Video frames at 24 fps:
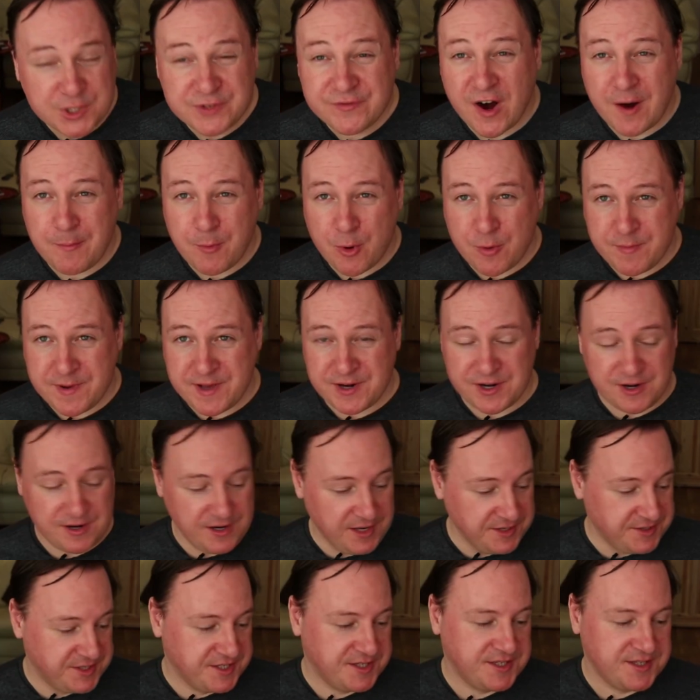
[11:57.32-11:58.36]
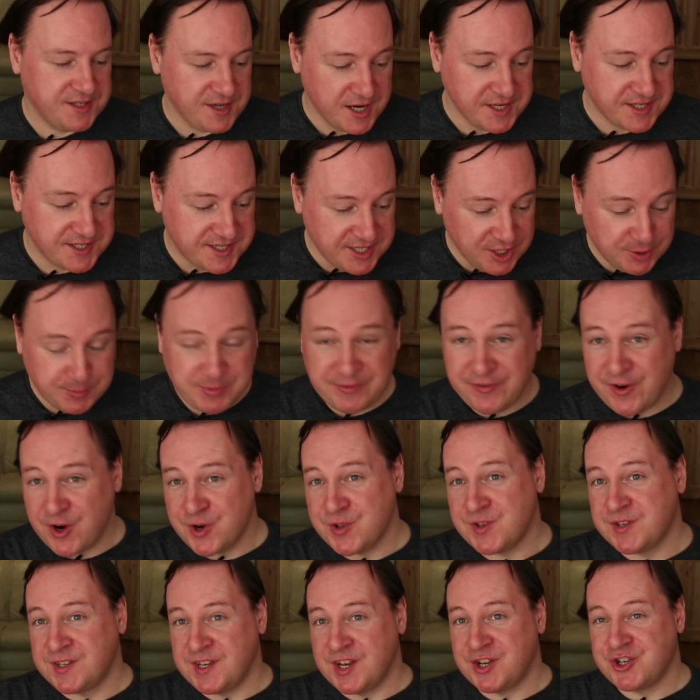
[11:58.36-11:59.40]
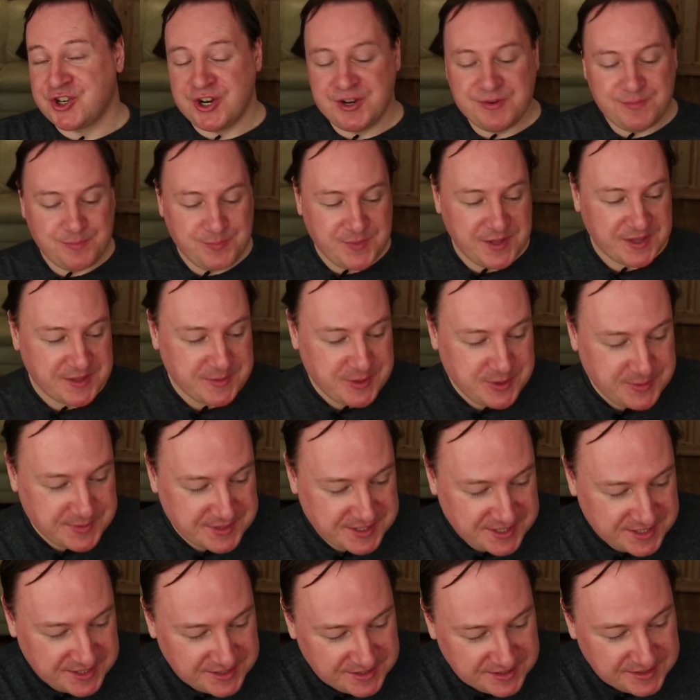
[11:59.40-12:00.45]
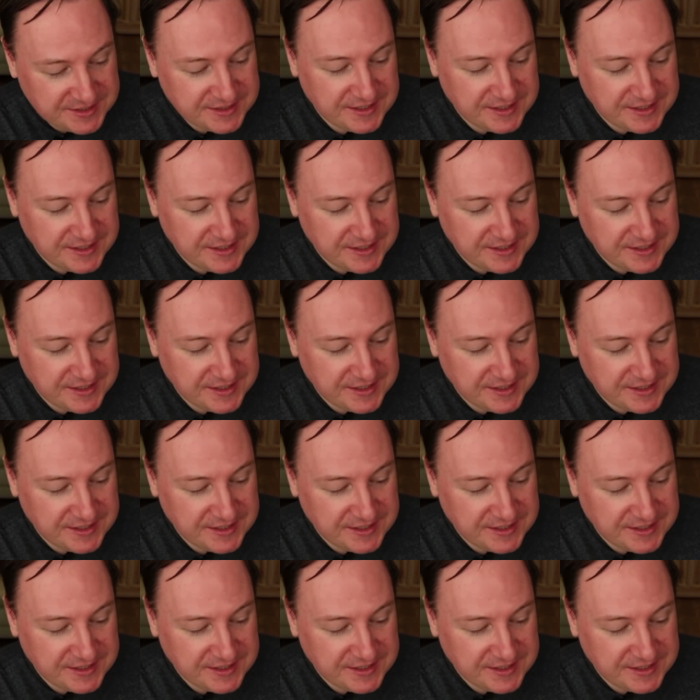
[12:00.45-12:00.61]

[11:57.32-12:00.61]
it's far more bitter. I still prefer the Citra at the moment,